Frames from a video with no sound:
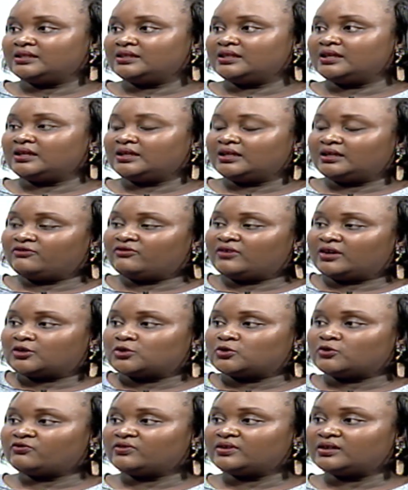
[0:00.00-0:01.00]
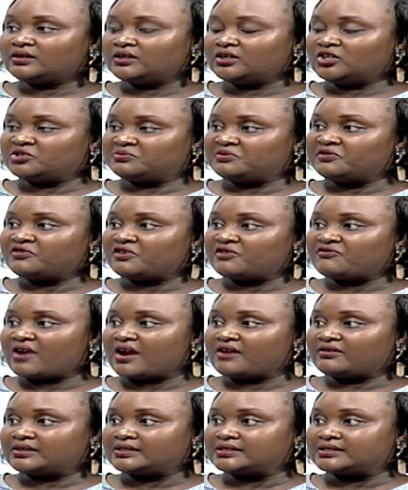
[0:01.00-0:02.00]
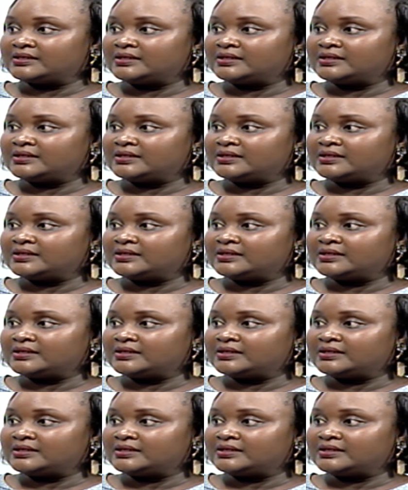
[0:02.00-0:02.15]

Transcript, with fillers: the effect of the H P V virus.